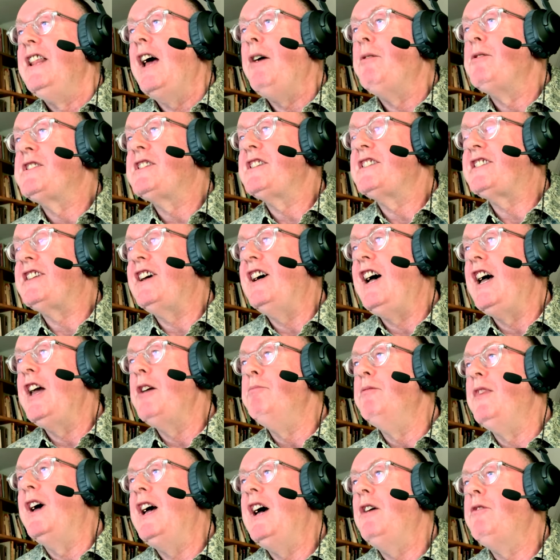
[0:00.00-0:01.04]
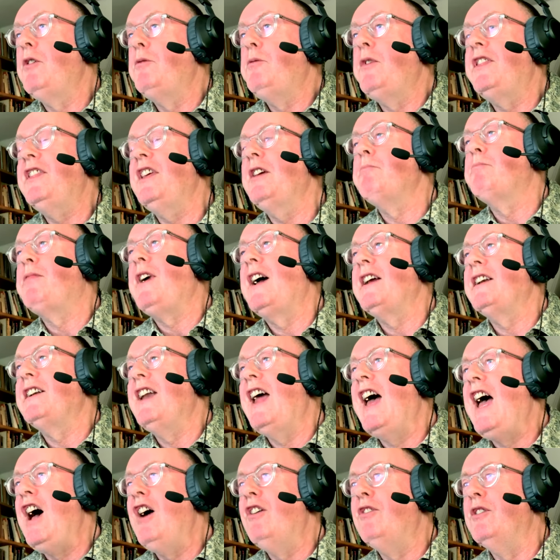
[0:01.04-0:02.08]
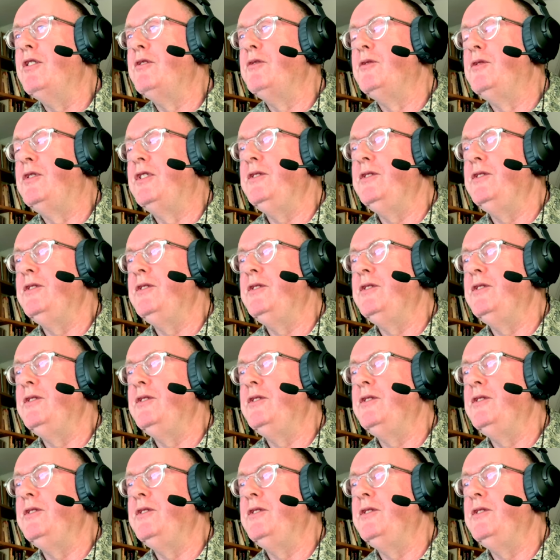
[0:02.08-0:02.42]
was a time, we think back now and,